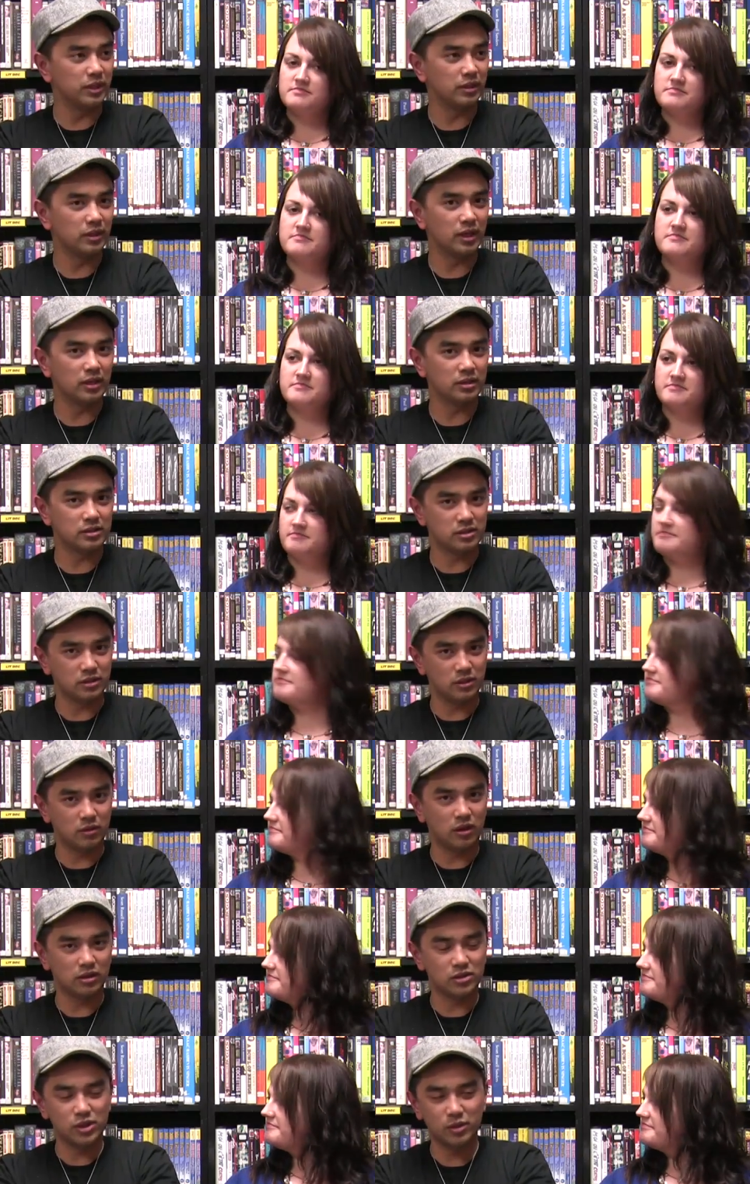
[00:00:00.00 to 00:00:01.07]
Speaker 1: being that it's you know
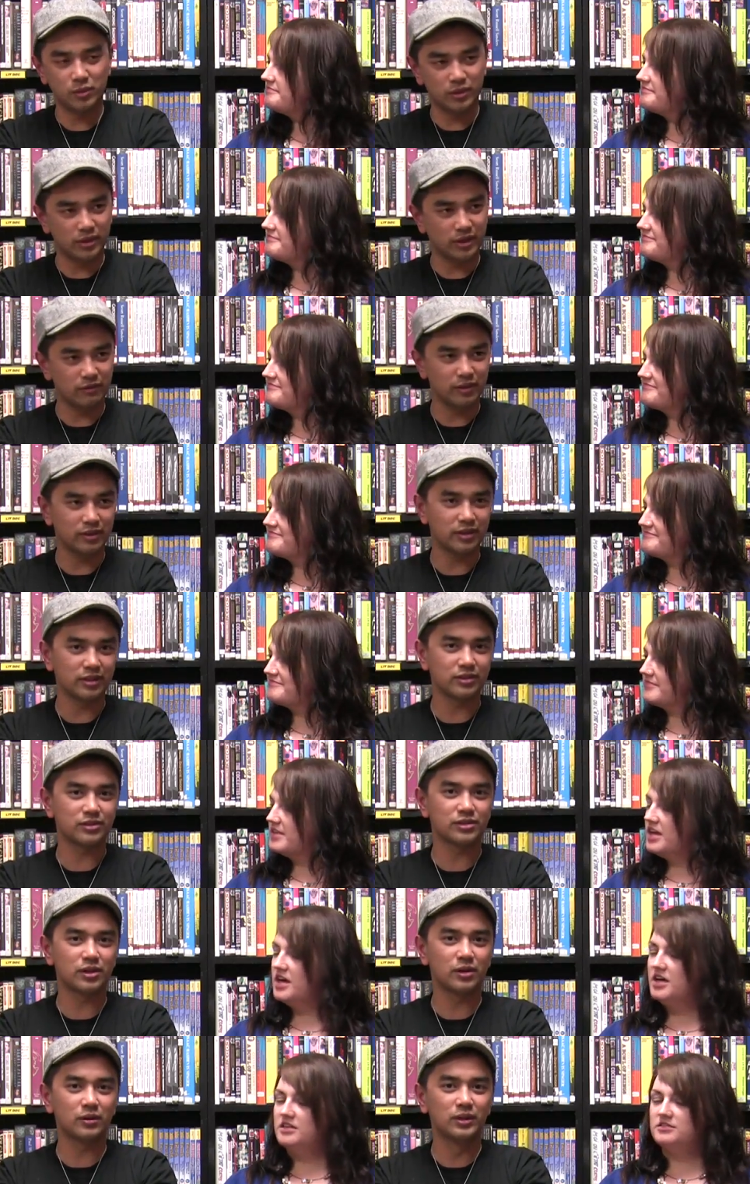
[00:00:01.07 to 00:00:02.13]
october and everything
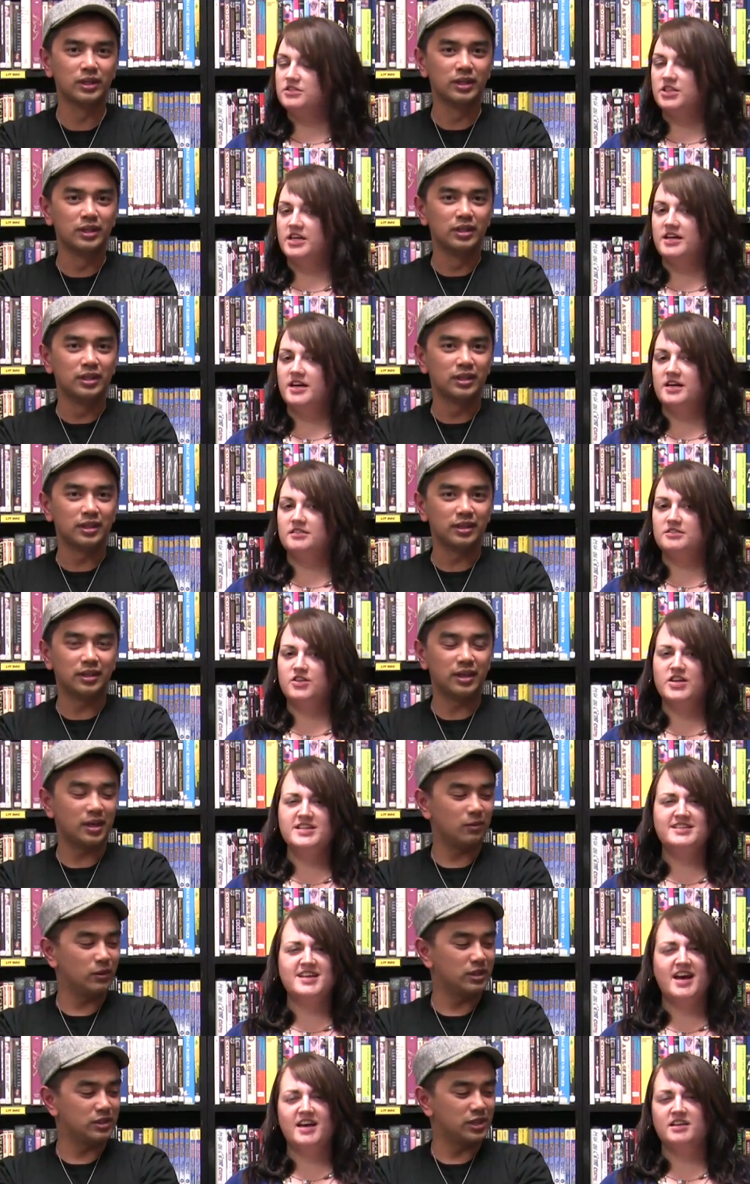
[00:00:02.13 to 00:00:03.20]
so yeah
Speaker 2: try it out
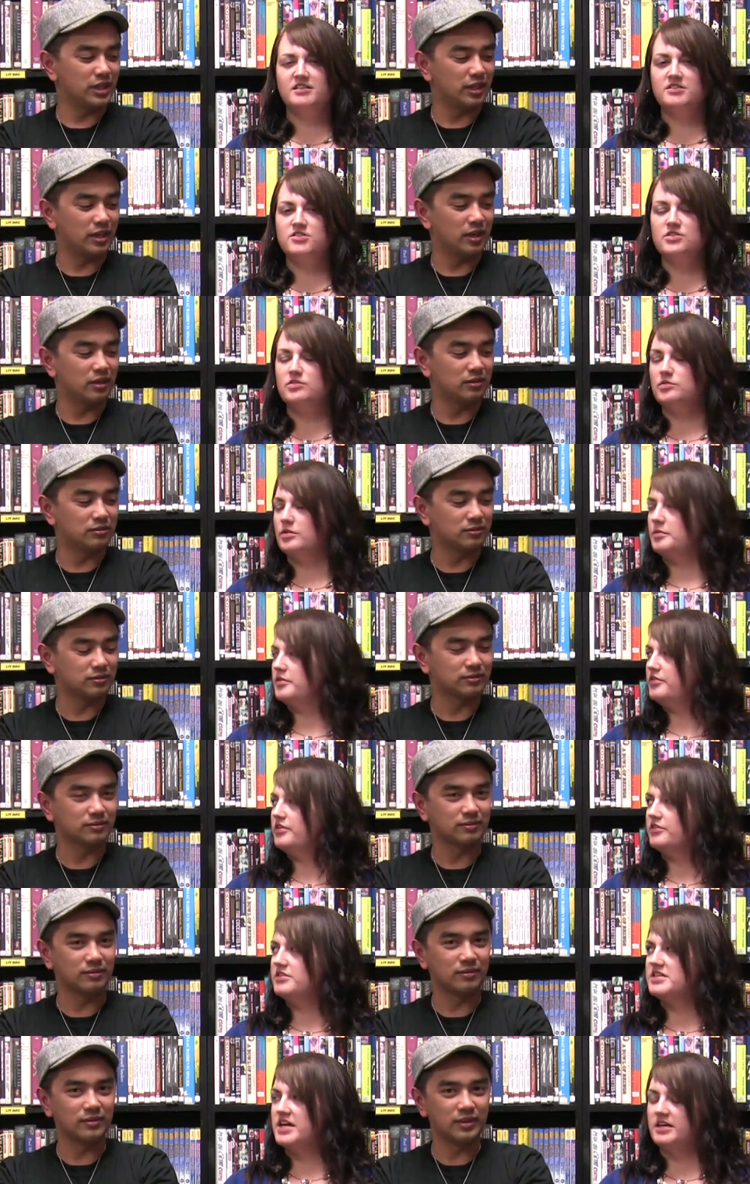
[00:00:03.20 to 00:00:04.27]
great title to too out. one of my
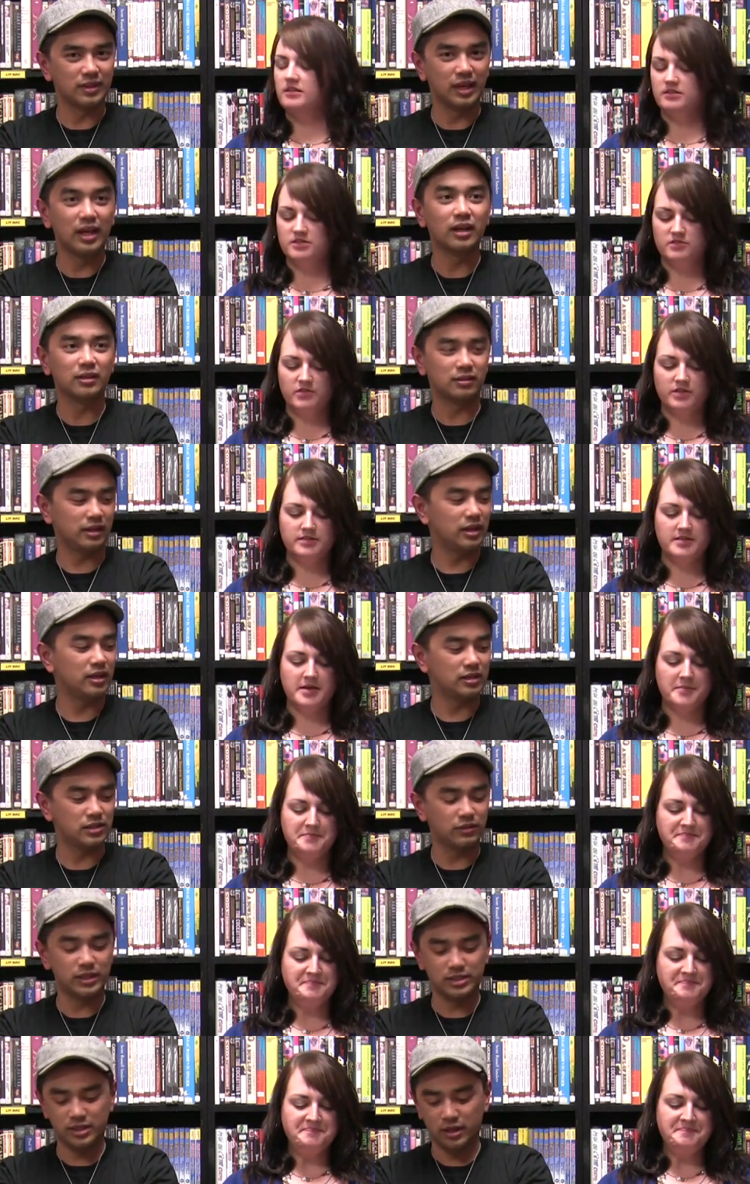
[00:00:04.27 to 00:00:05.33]
favorite titles yeah yeah time. that's
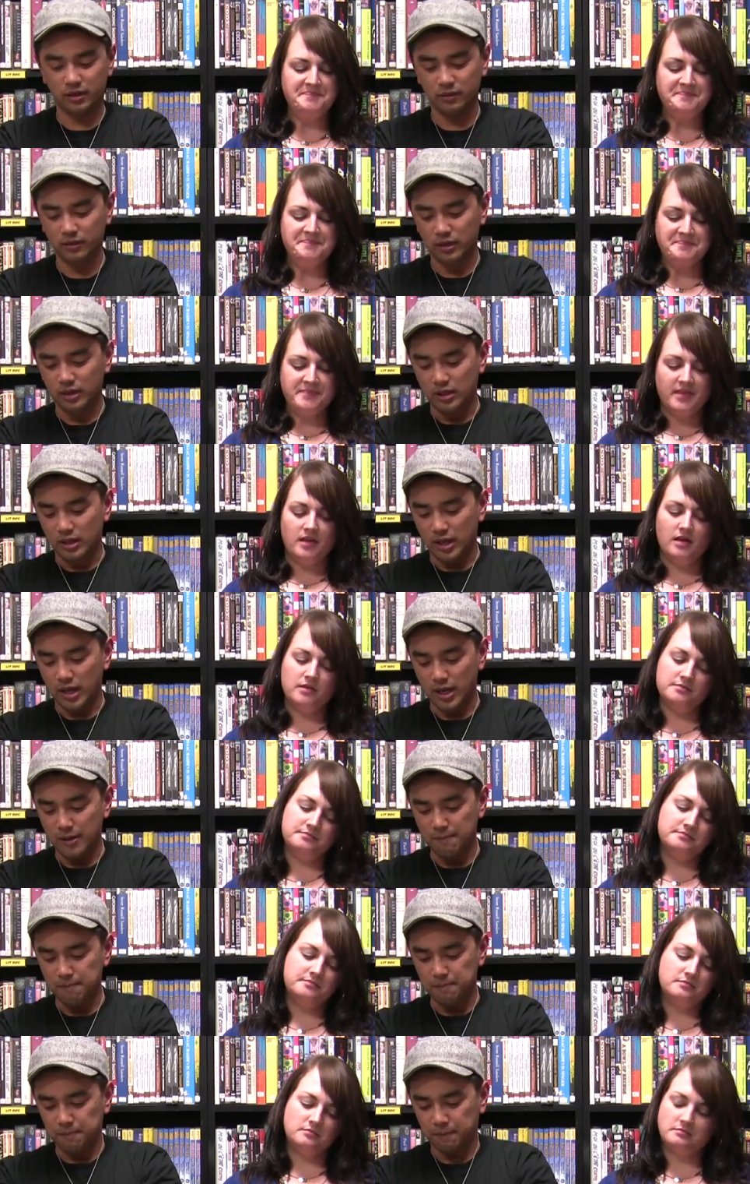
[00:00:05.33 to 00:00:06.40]
a
Speaker 1: great title yeah.
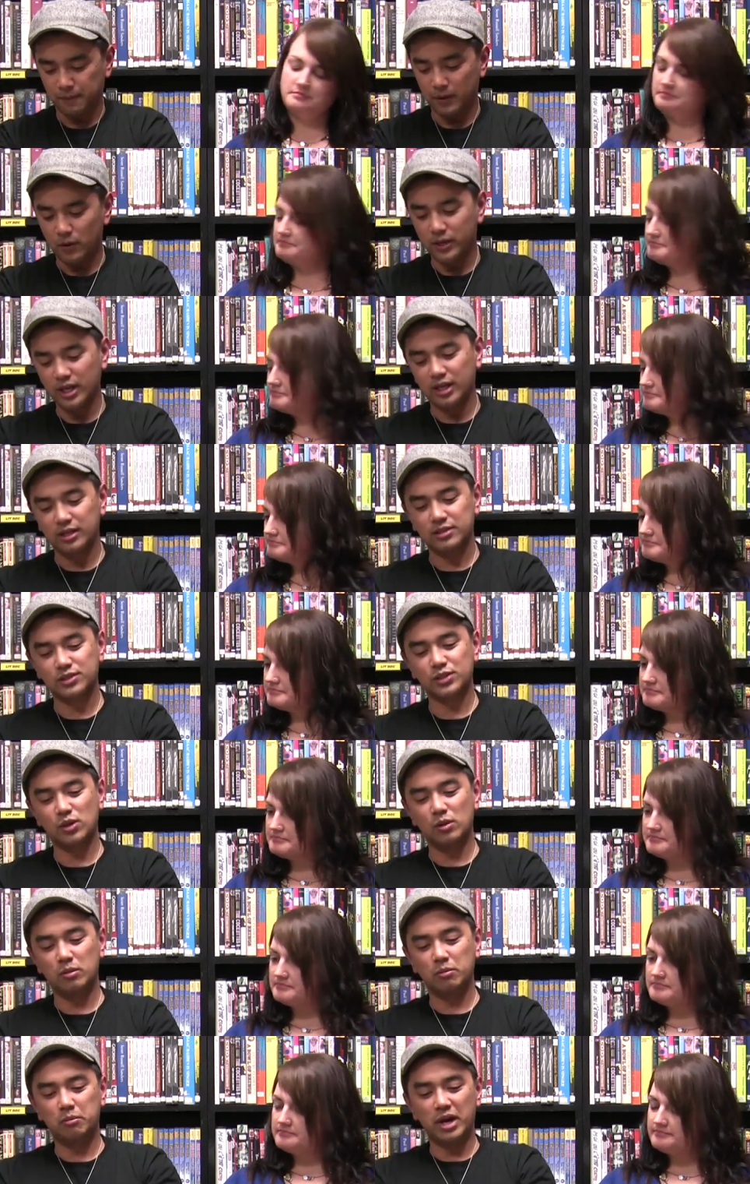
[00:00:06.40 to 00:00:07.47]
um, okay
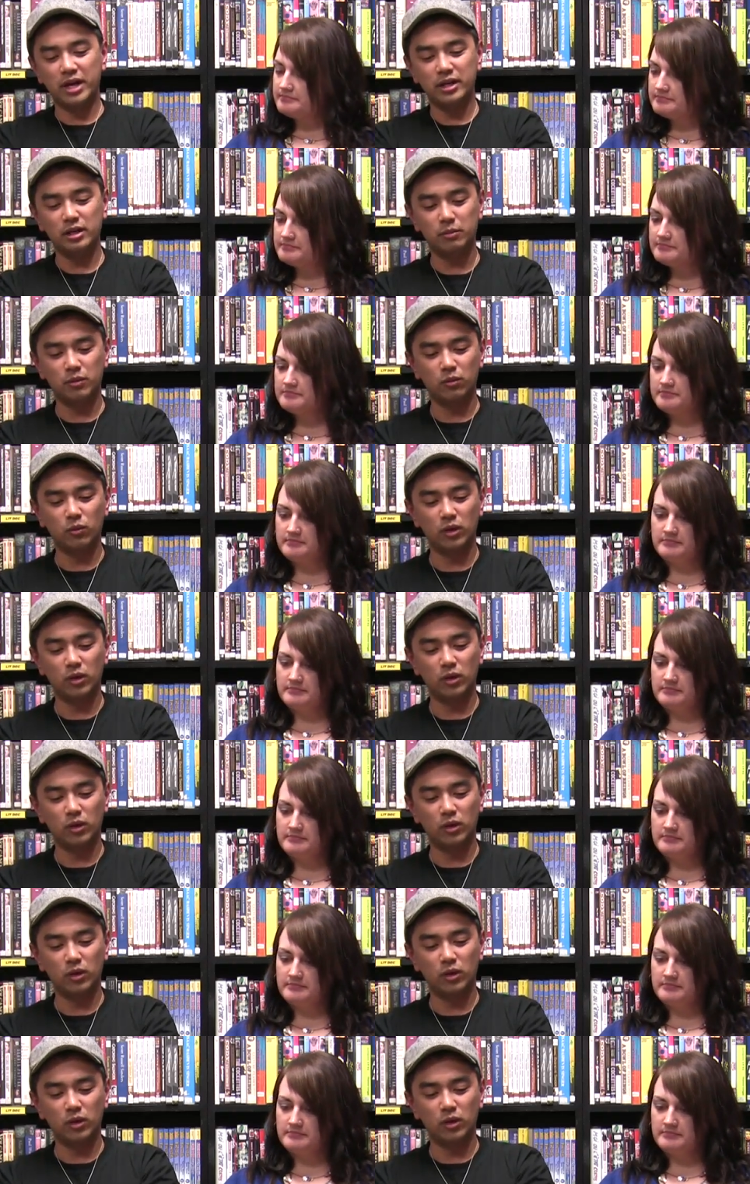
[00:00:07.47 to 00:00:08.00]
so my number